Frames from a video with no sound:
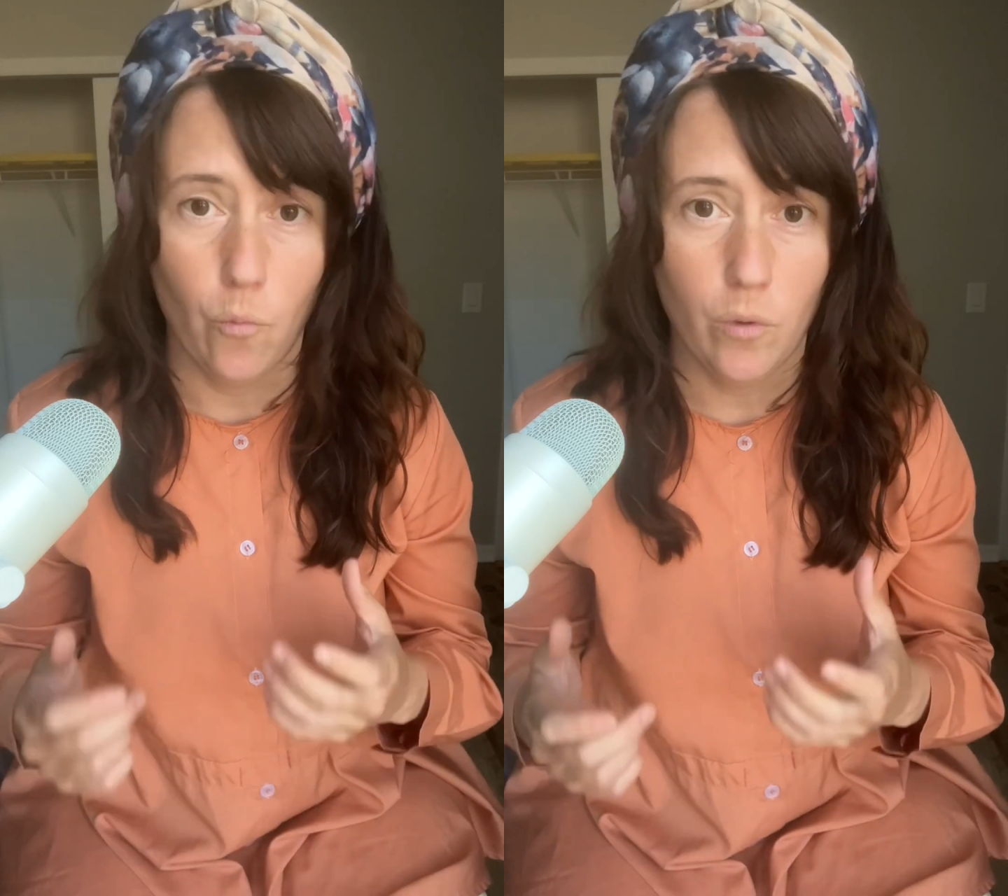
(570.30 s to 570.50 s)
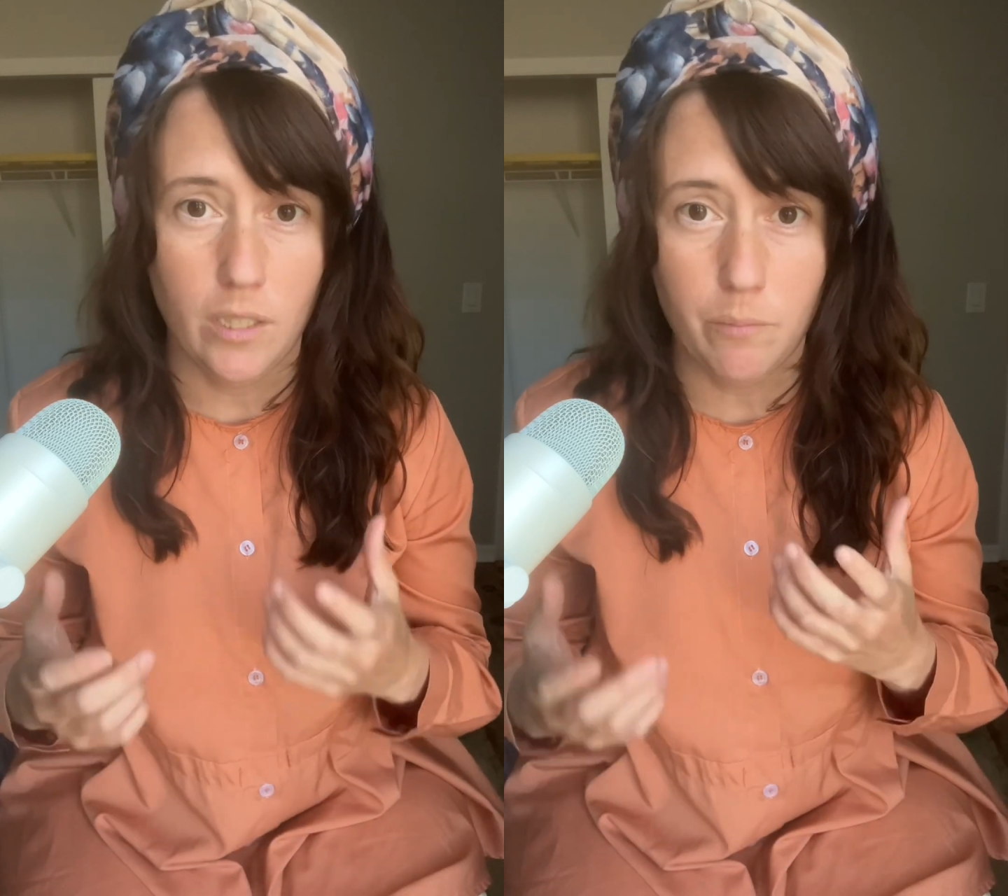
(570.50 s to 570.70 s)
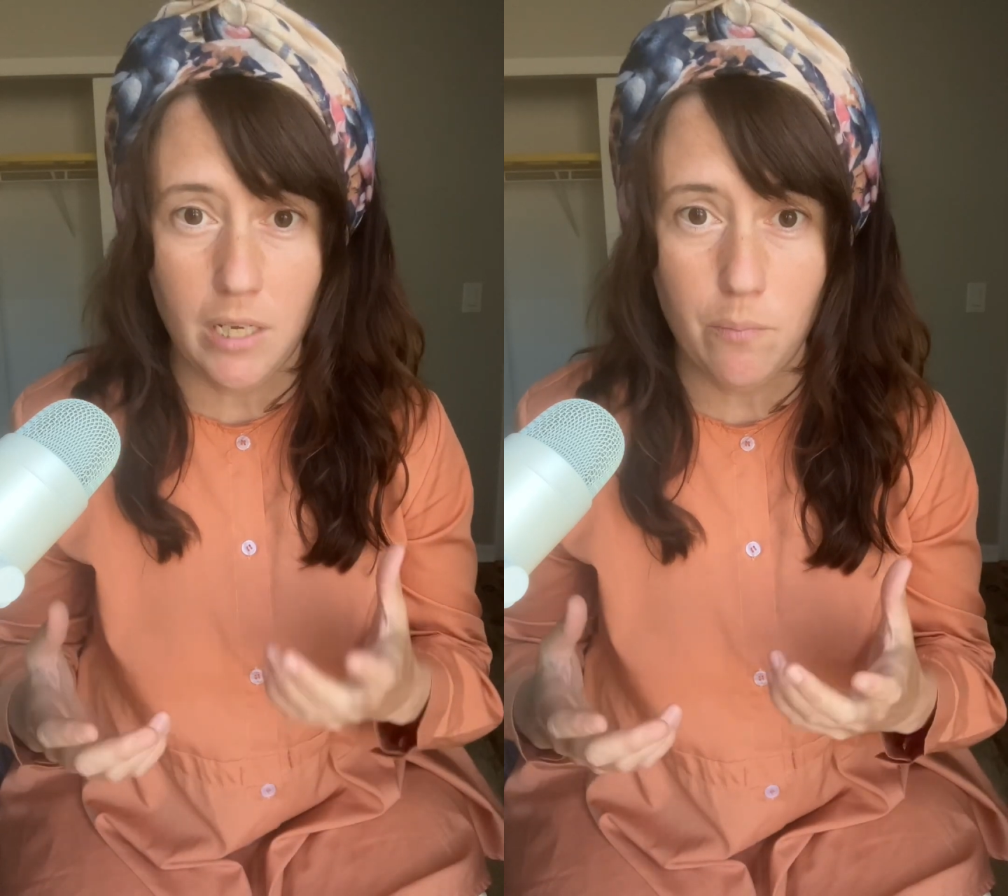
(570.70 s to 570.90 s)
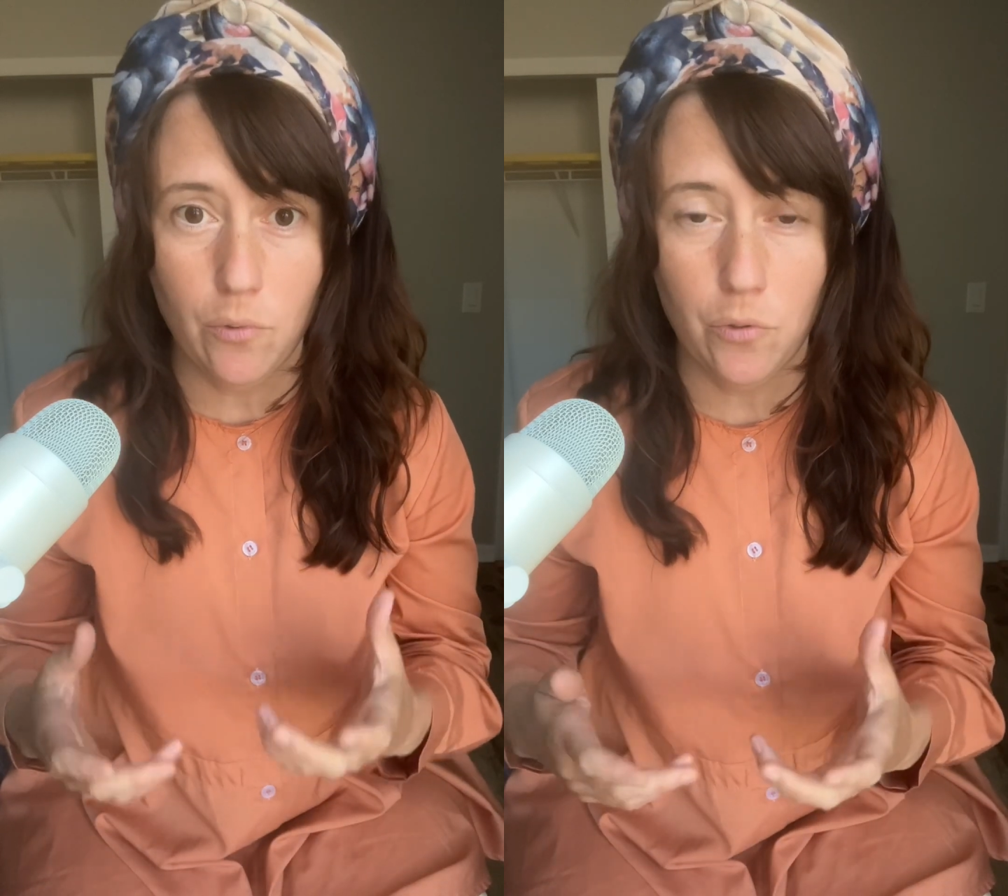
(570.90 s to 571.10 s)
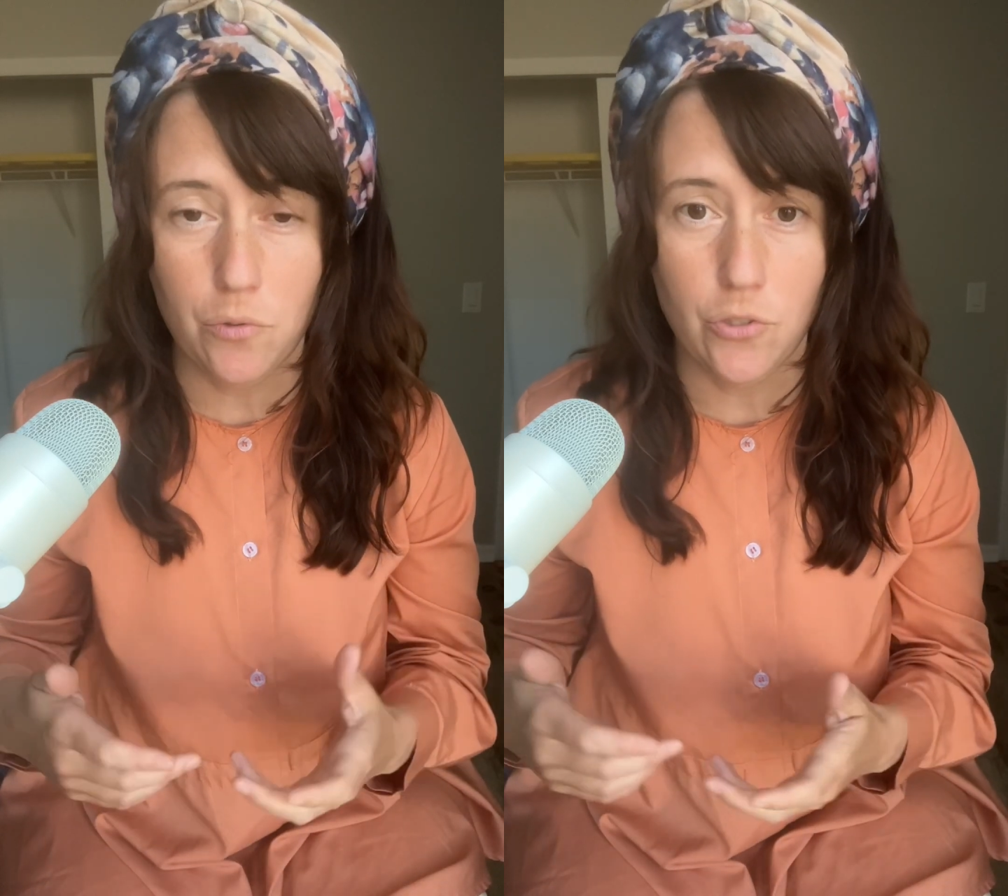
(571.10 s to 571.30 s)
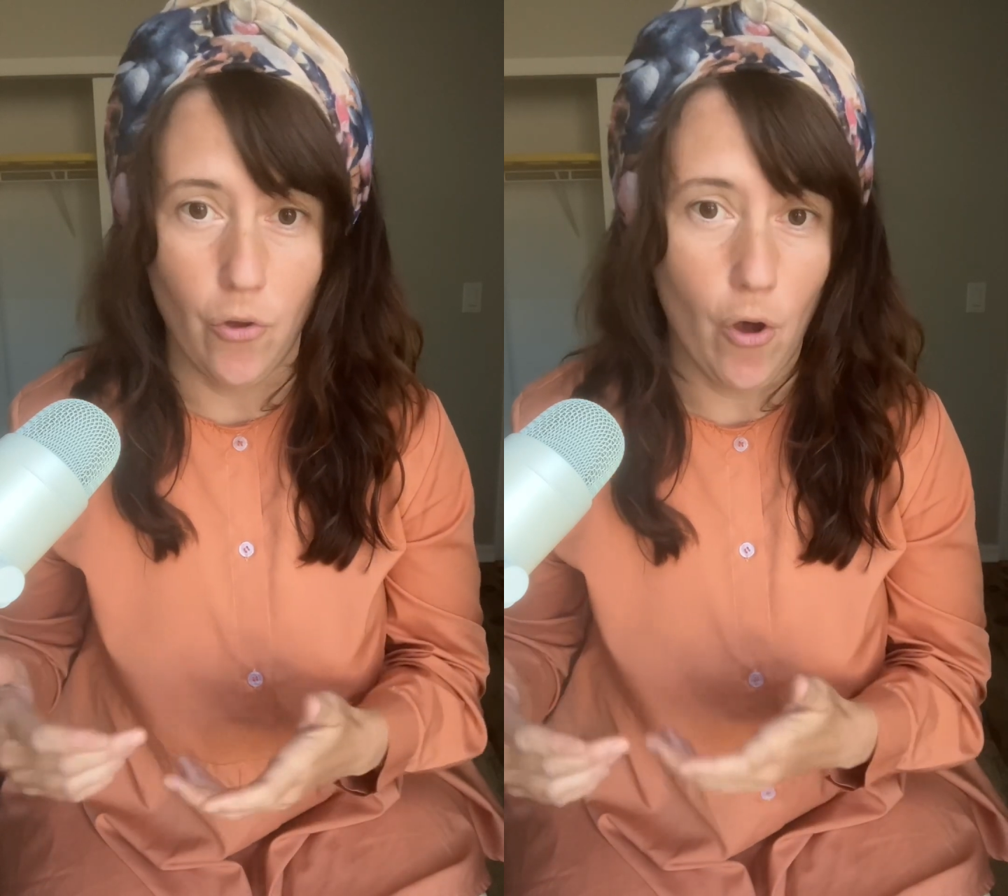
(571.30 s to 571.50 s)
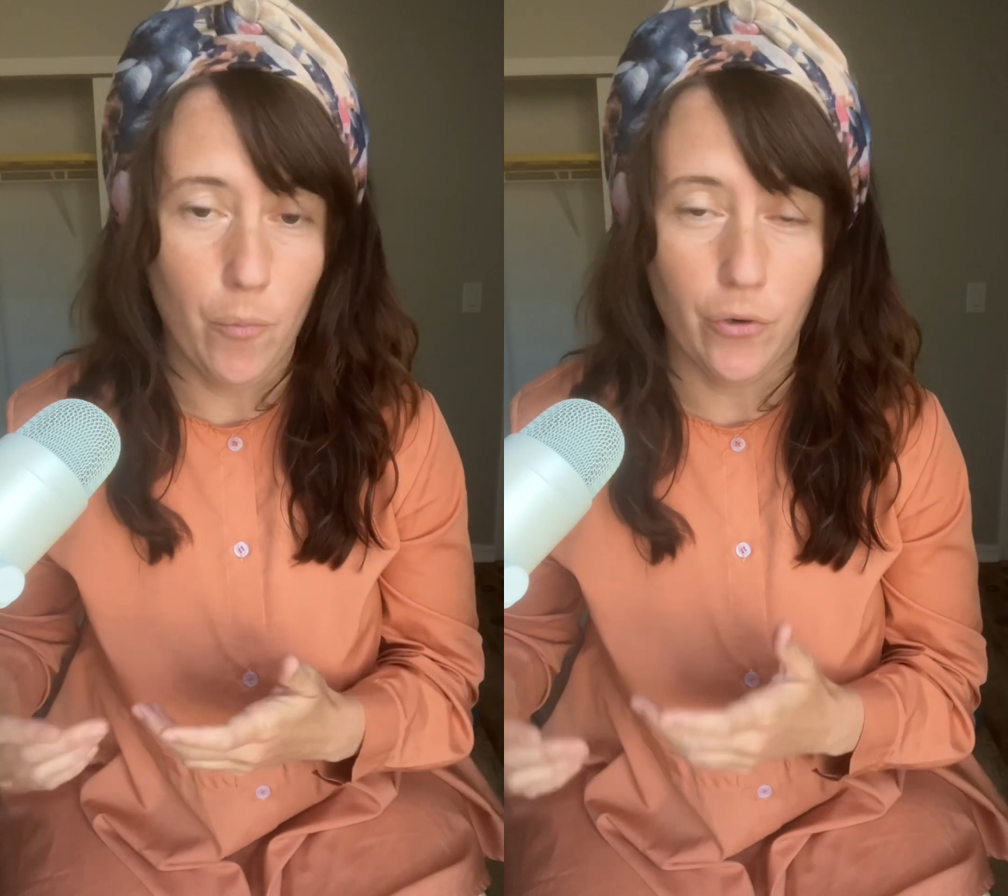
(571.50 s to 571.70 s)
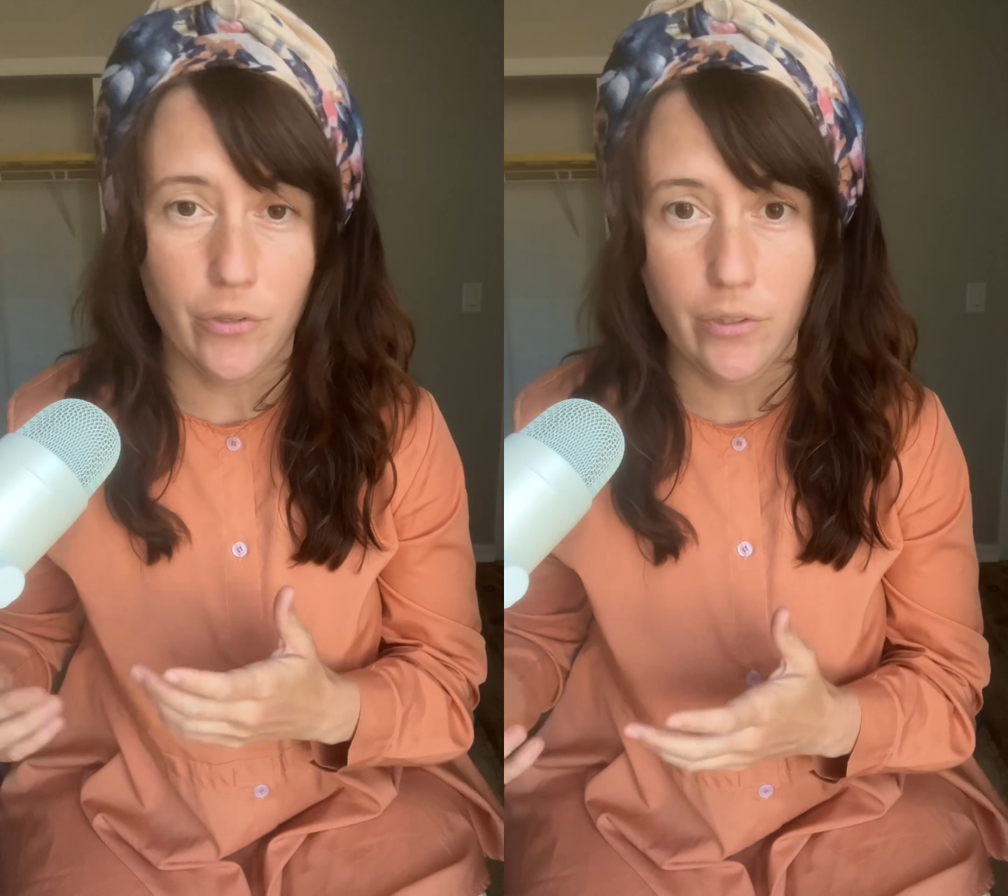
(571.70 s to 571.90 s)
Did people who saw
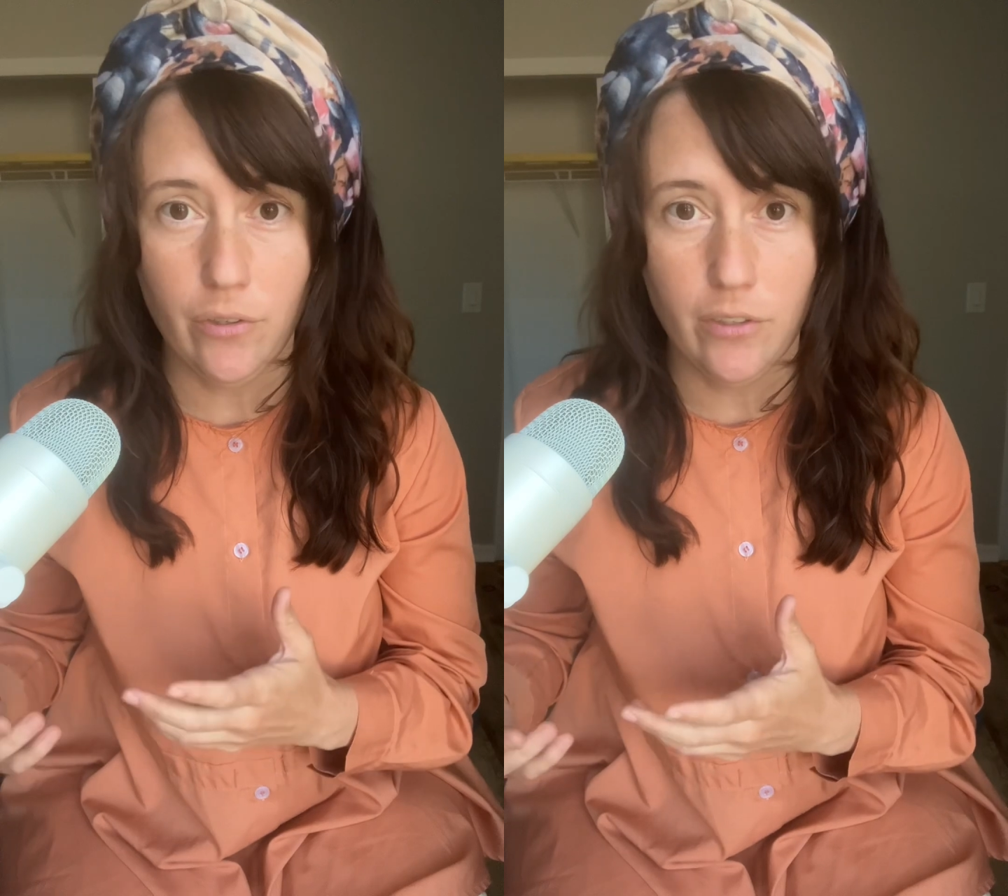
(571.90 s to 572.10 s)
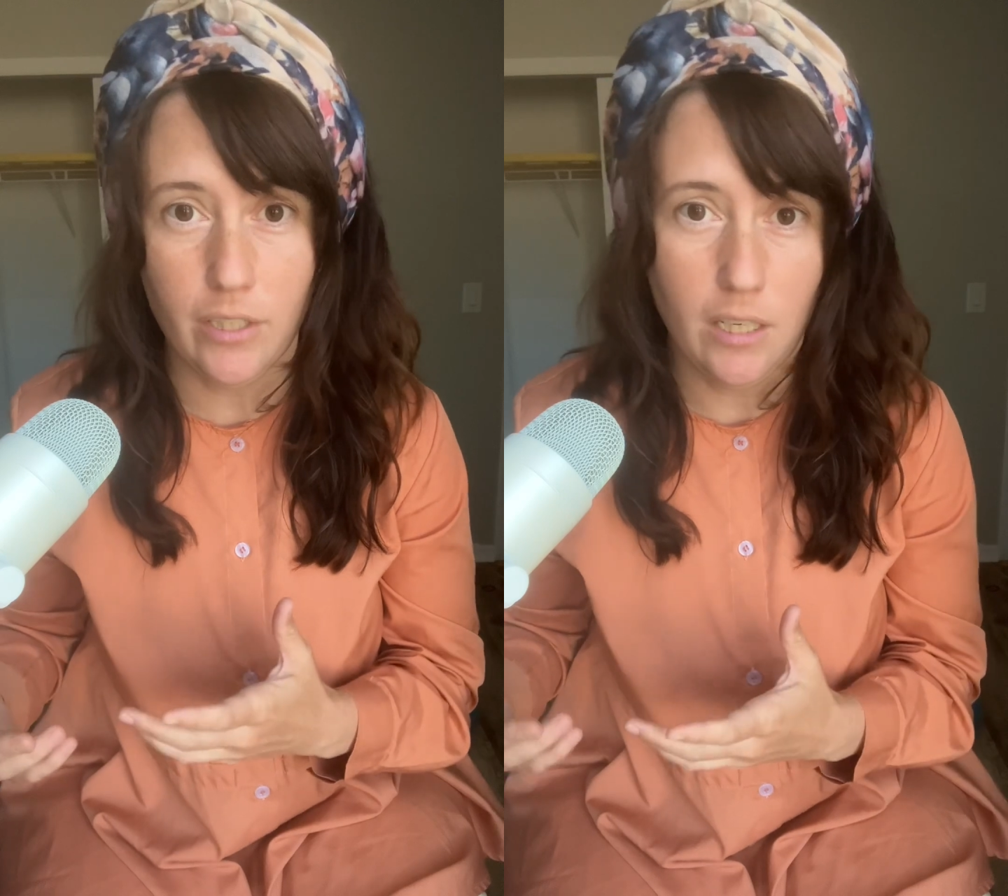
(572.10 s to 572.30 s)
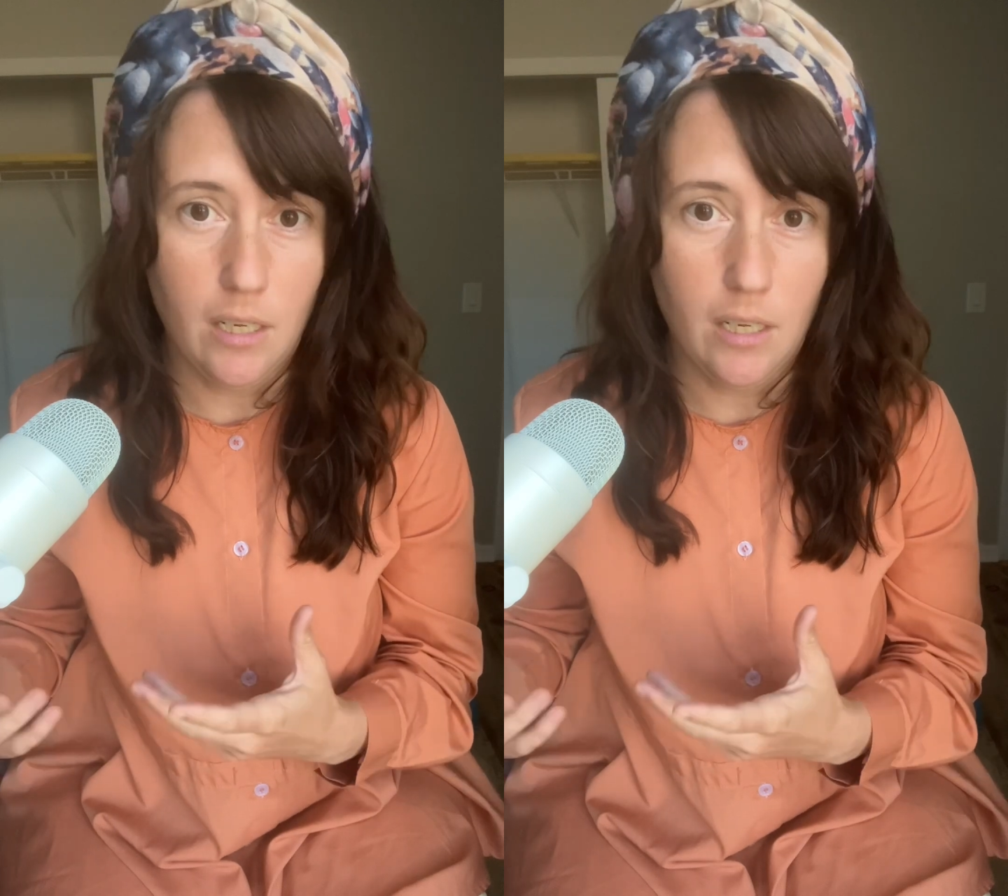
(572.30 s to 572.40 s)
more clearly